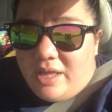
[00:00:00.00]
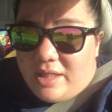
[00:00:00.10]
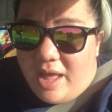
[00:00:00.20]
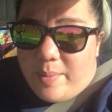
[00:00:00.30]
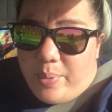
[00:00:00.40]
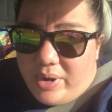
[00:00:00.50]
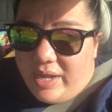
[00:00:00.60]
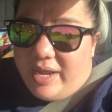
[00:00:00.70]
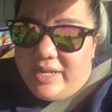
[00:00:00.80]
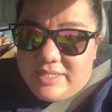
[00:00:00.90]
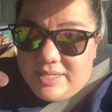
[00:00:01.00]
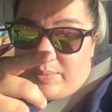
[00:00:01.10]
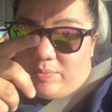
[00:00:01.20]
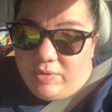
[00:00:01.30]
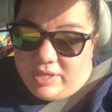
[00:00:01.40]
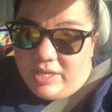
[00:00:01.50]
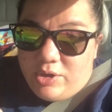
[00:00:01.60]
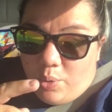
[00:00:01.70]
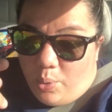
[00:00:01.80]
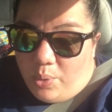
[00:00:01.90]
Like, put it in some really
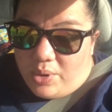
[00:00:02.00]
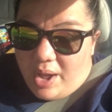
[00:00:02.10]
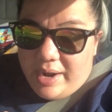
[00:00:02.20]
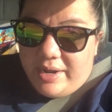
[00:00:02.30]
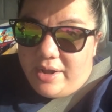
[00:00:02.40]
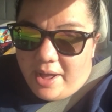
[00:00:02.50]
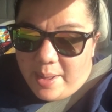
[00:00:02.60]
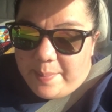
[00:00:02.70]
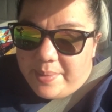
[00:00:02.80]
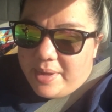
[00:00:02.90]
cool kind of cup,